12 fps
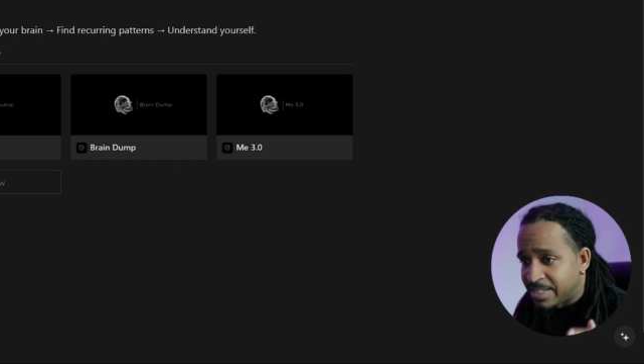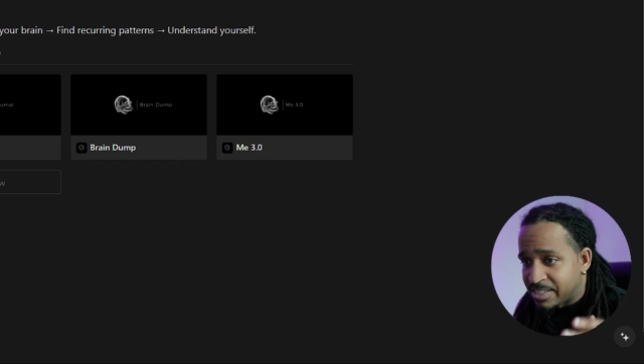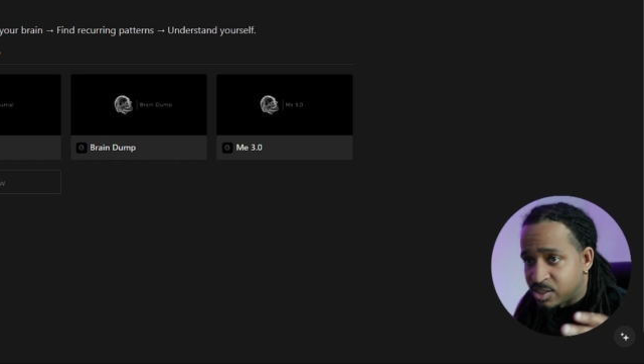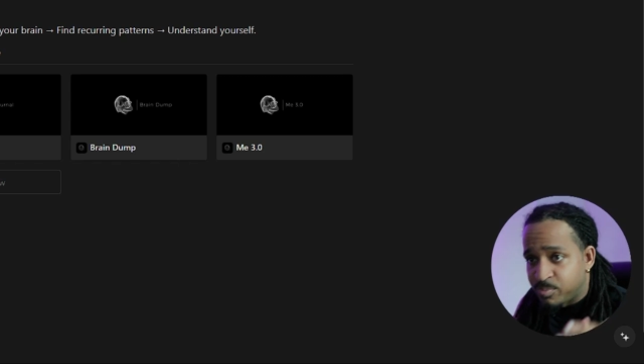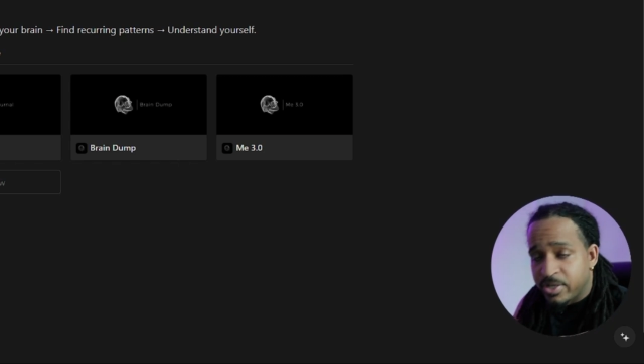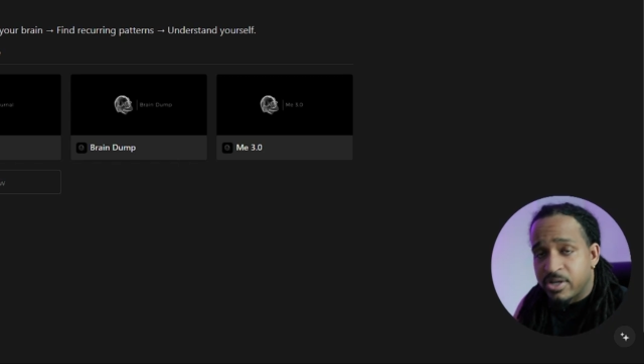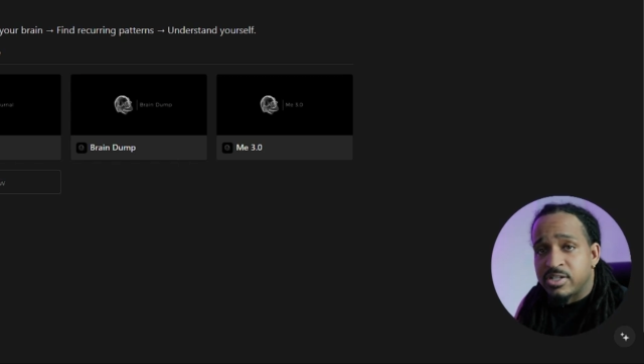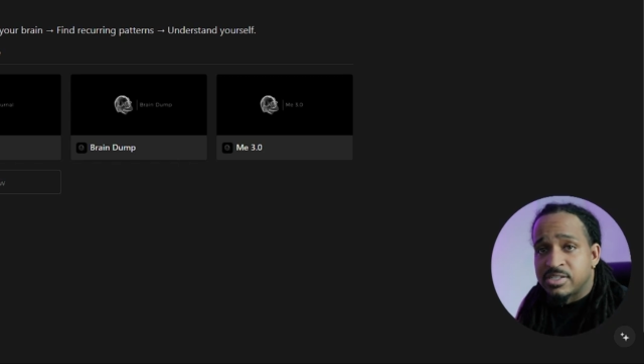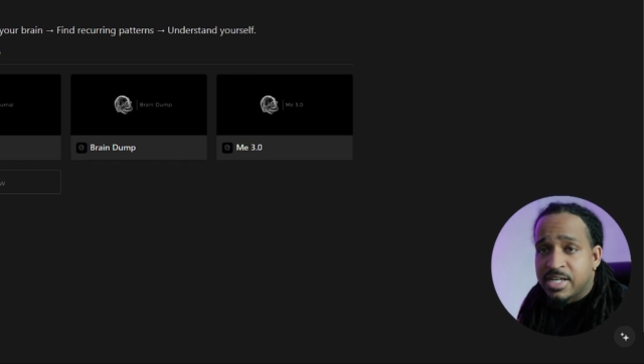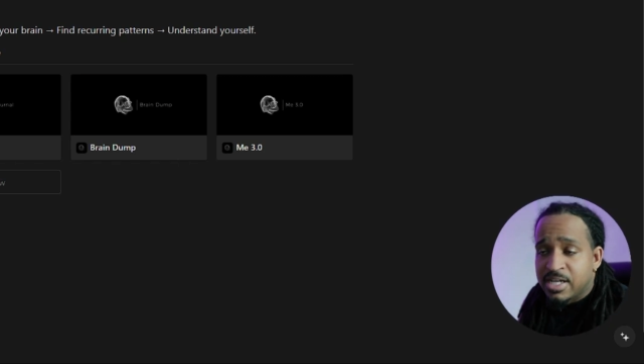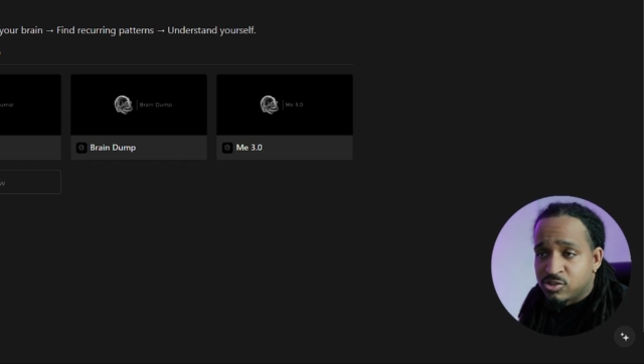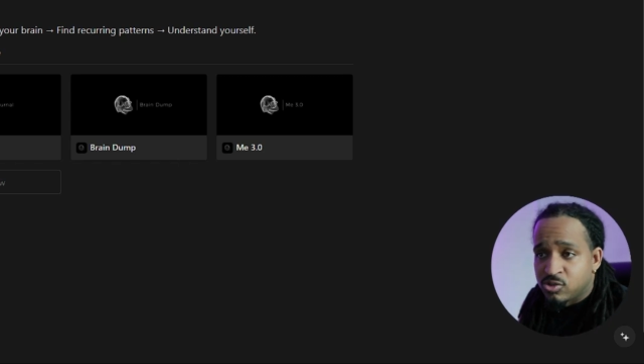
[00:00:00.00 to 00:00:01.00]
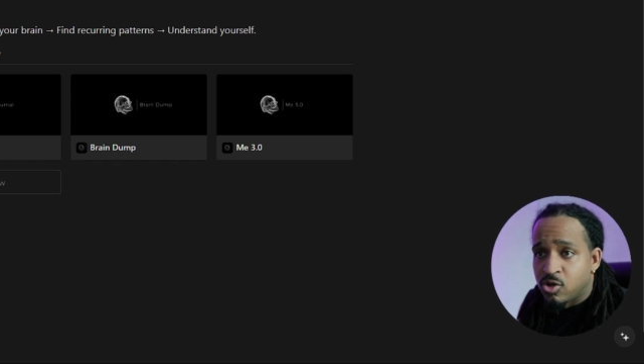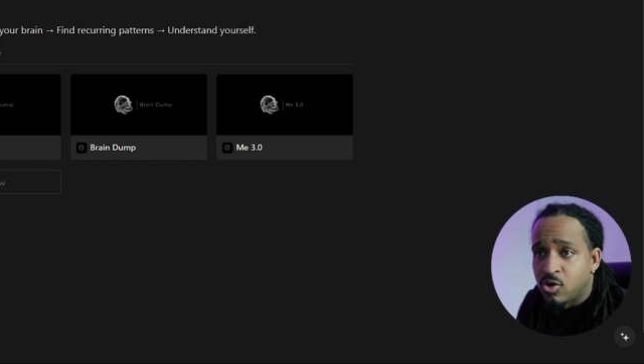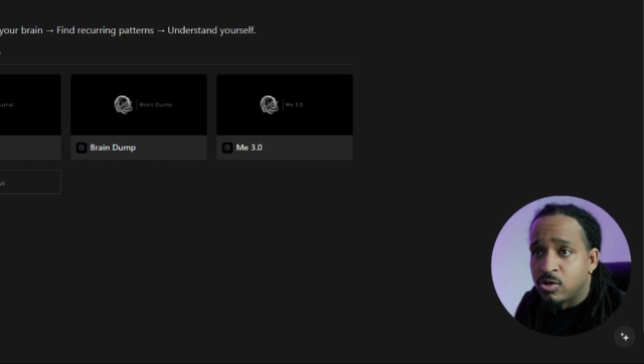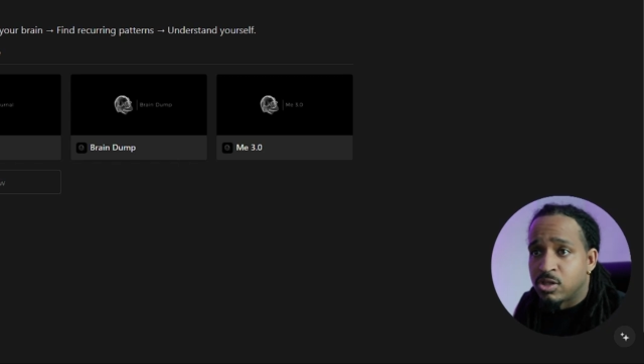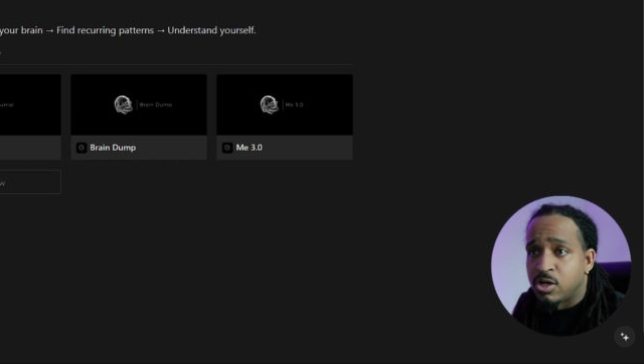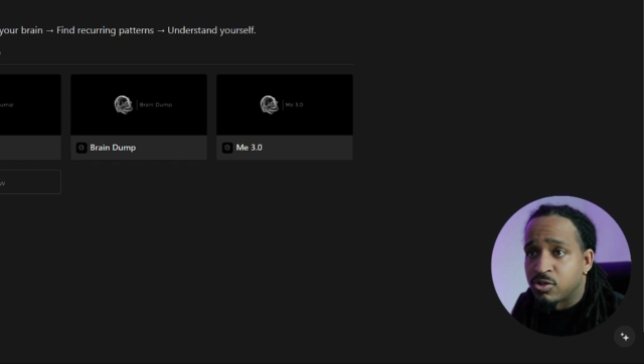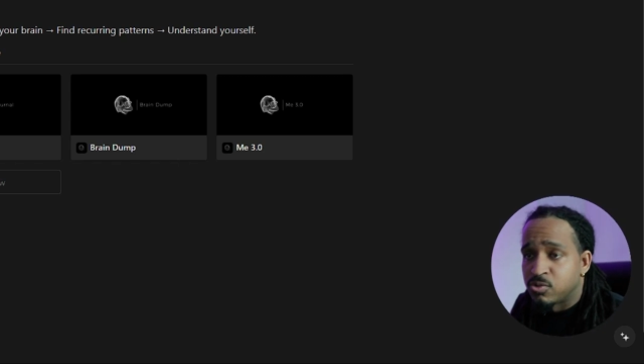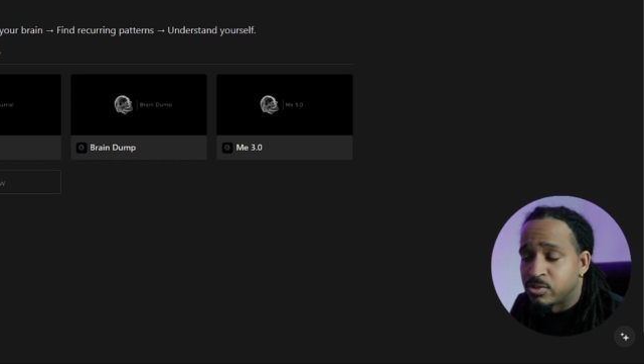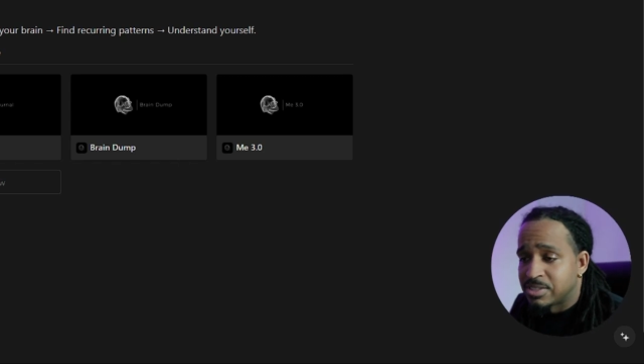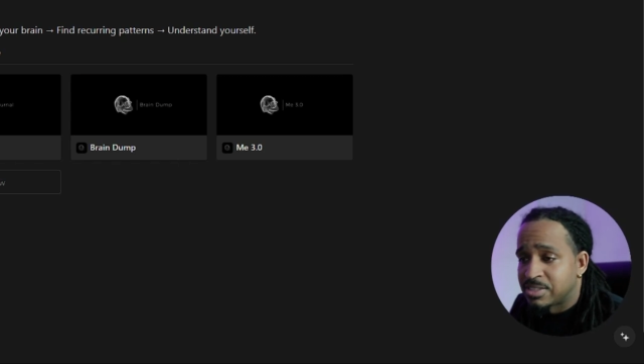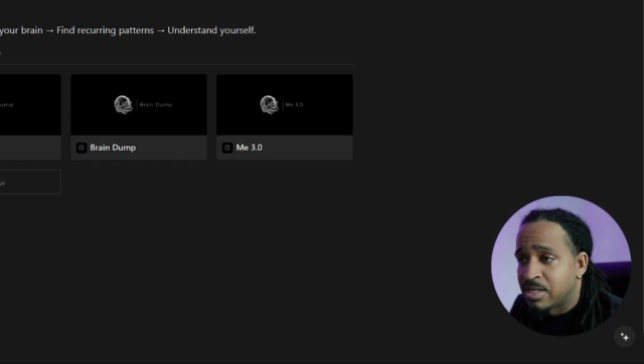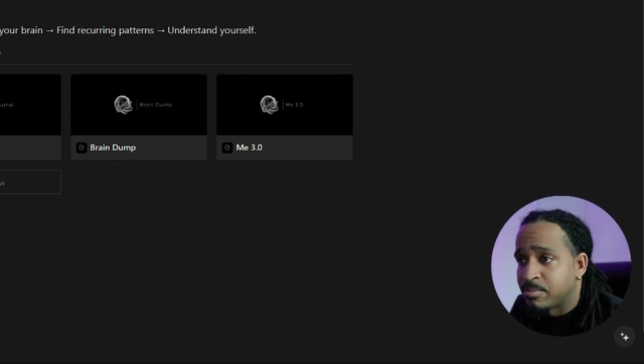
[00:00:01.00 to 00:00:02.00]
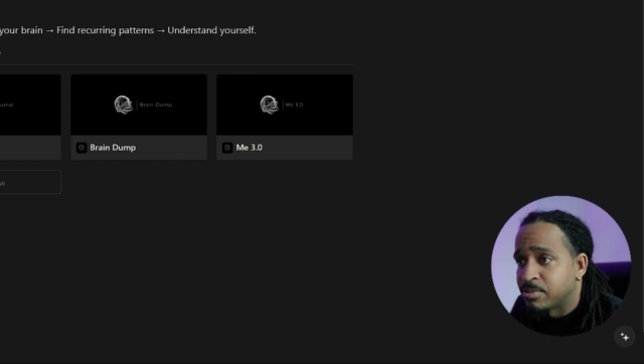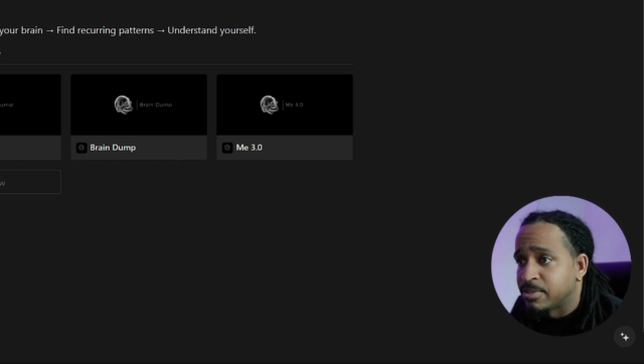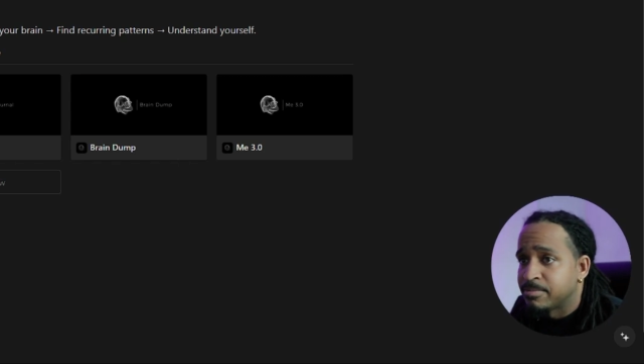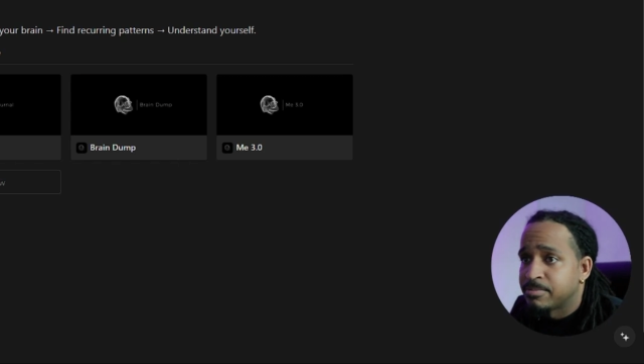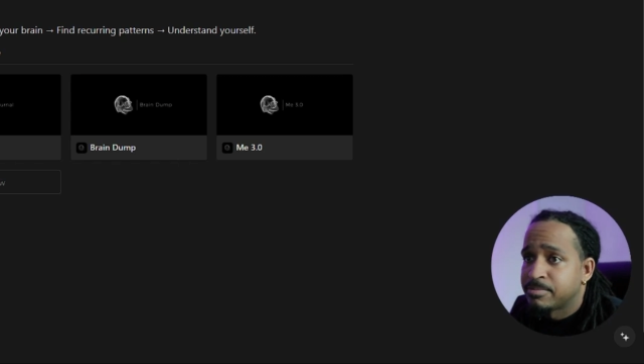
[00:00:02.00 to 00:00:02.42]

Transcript: experience as you go along through this template